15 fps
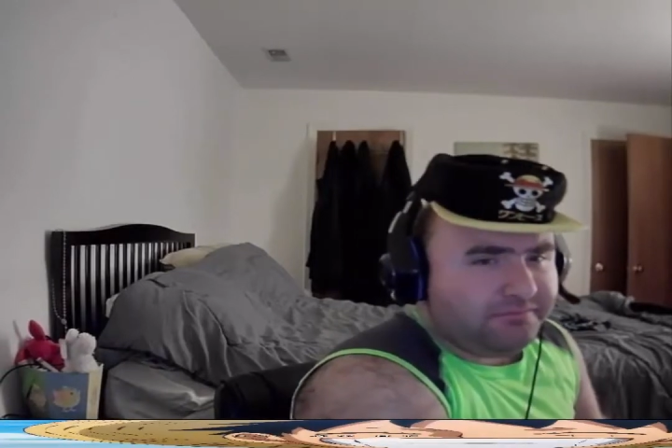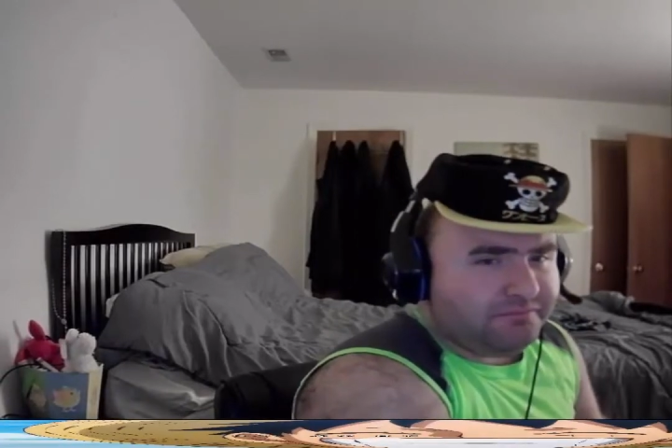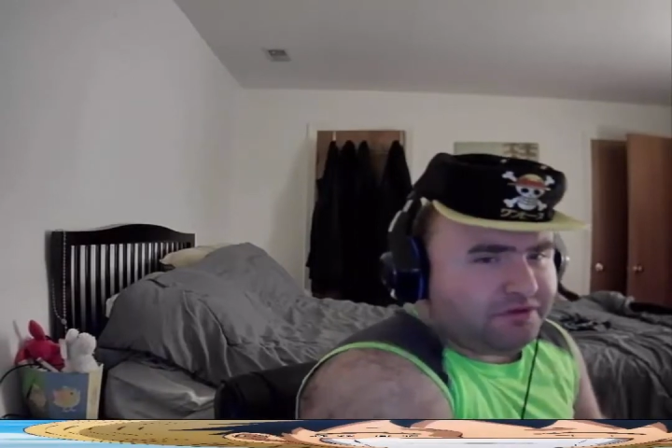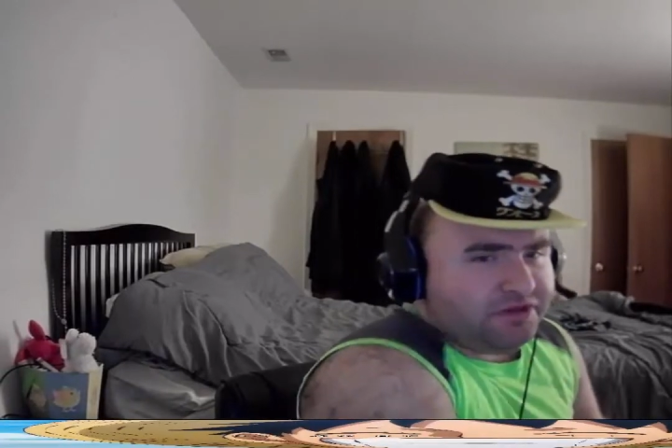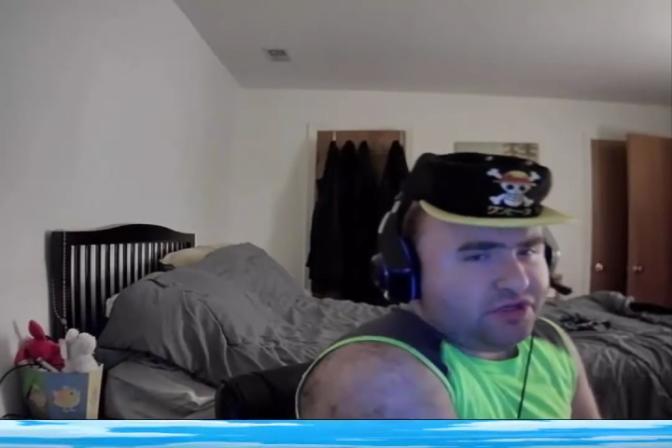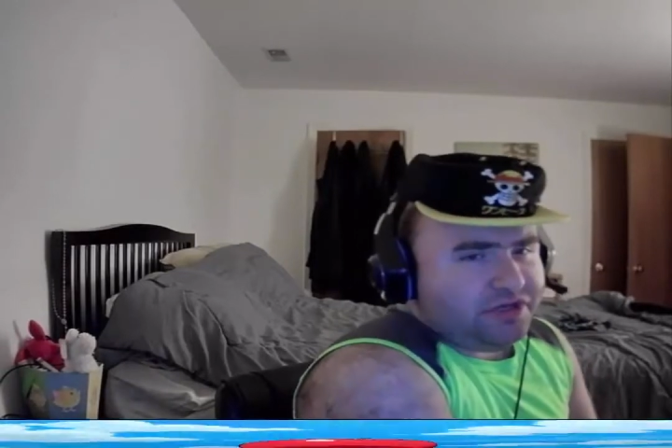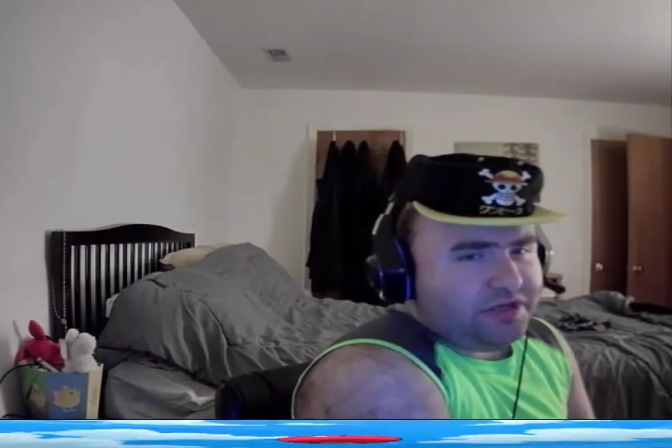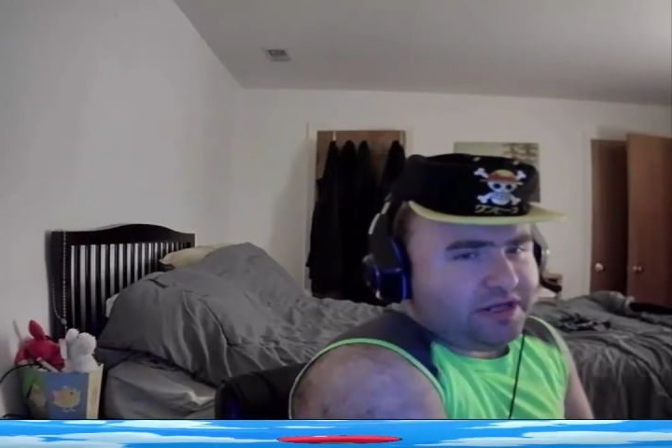
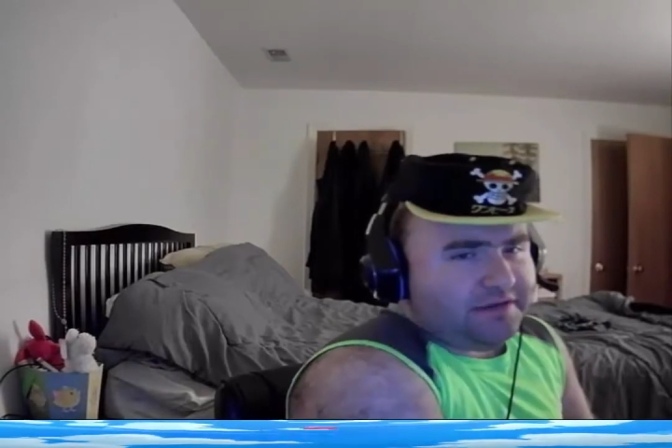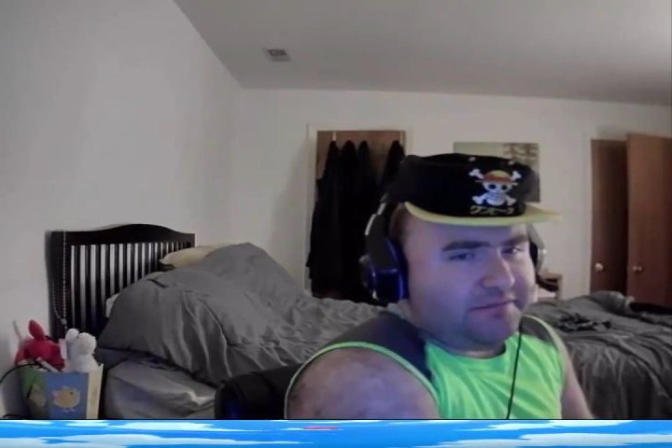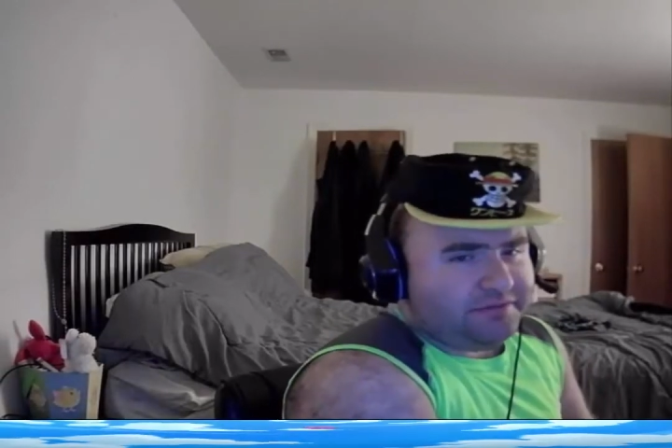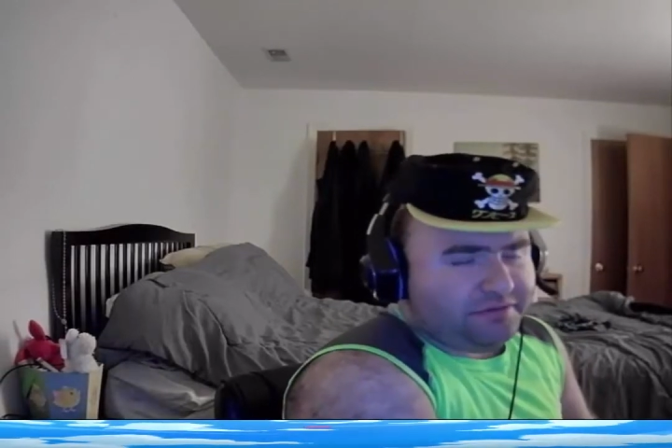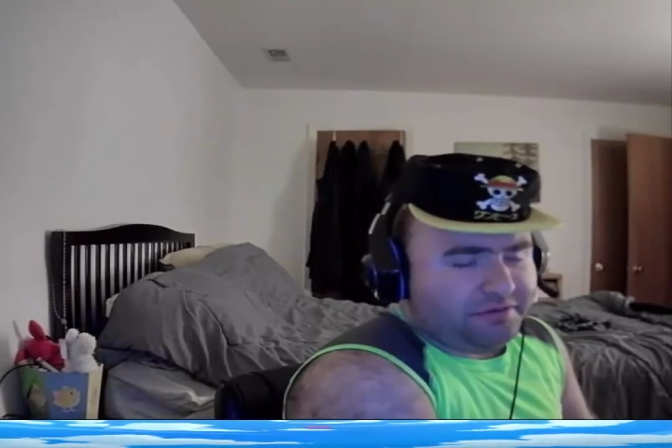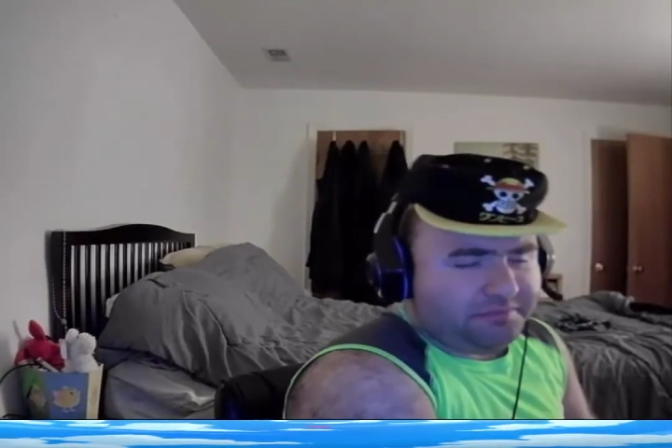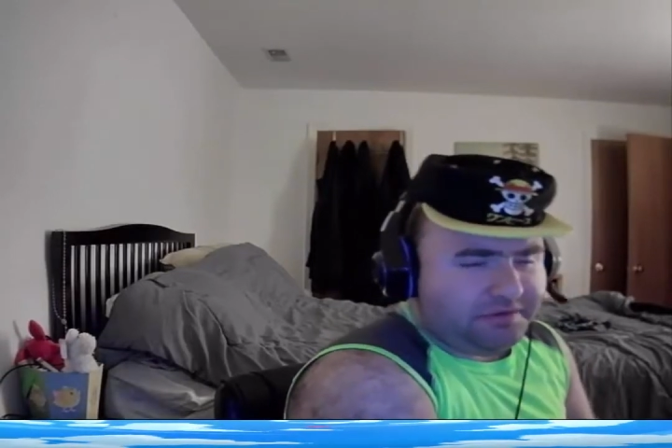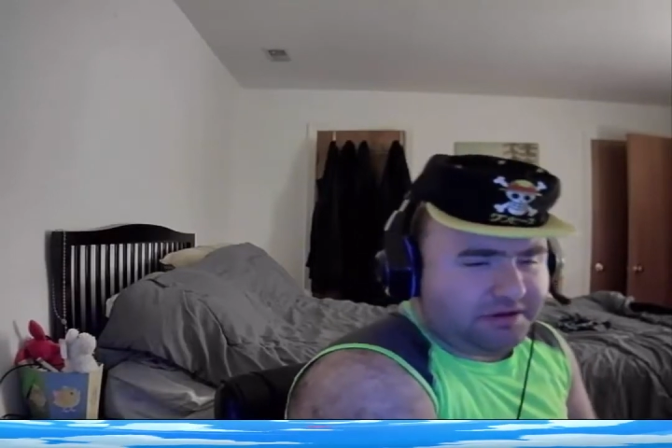We should have a
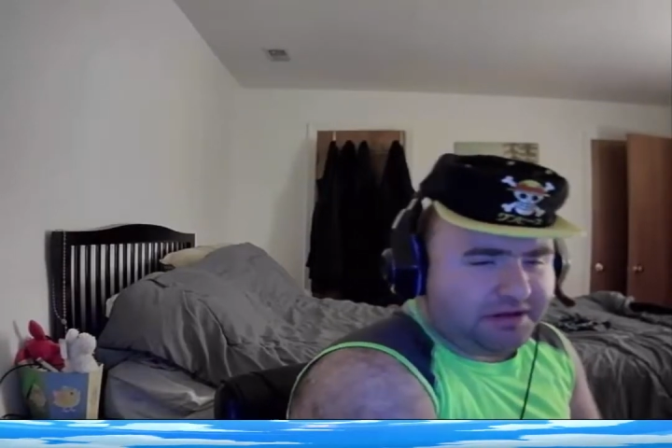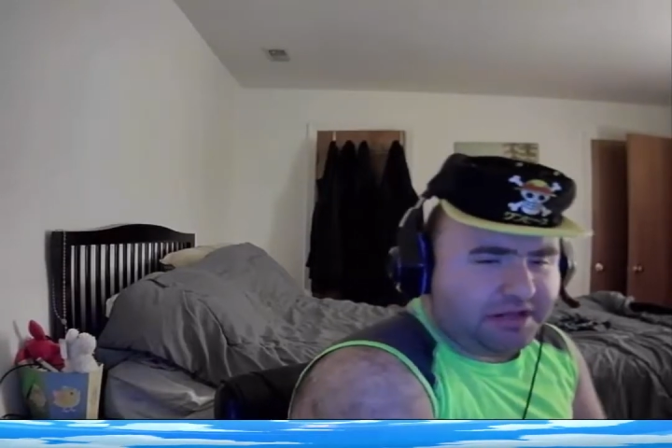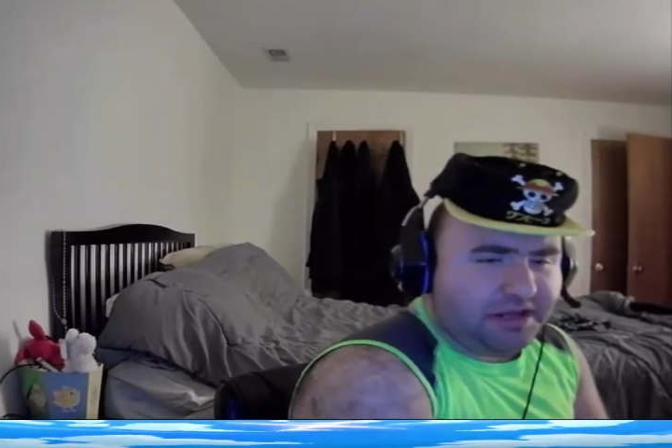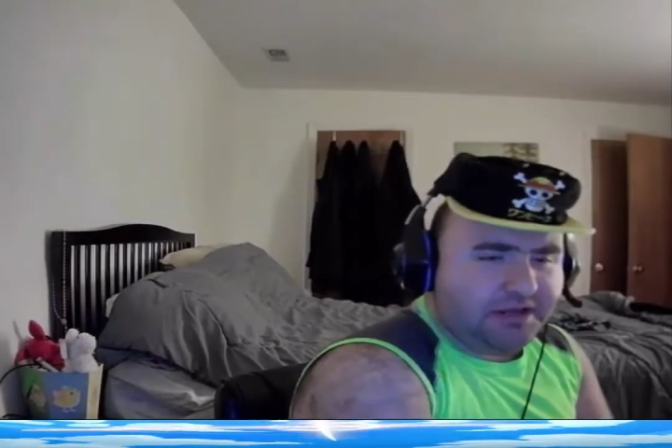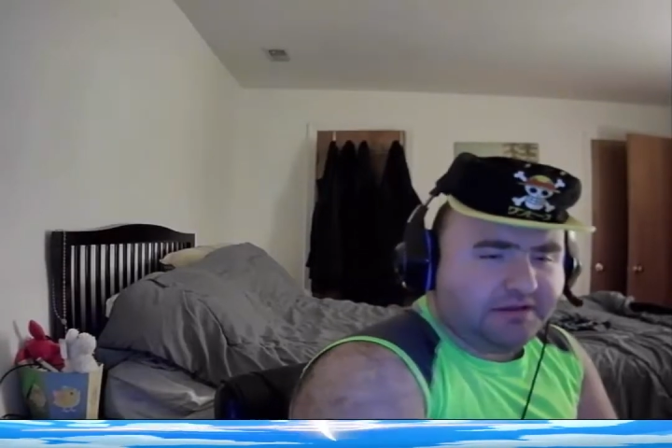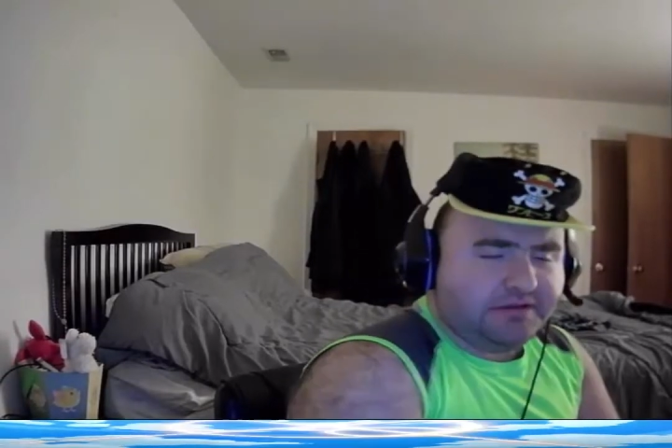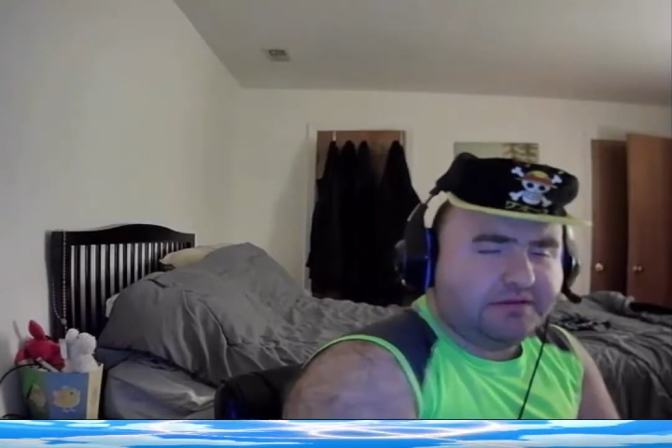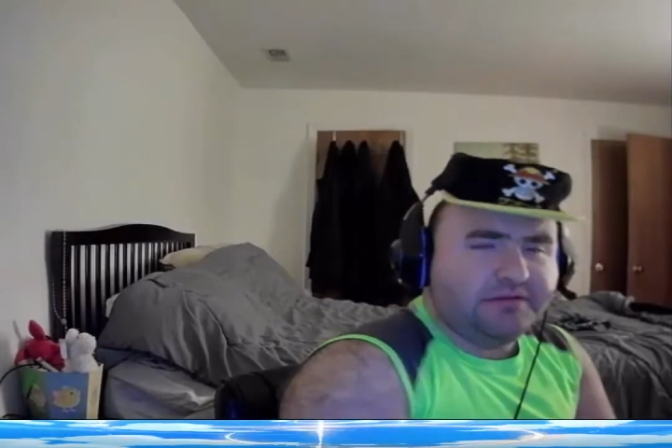new opening,
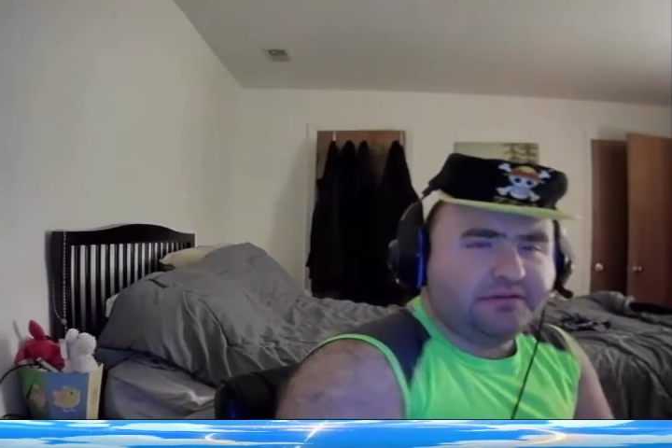yeah.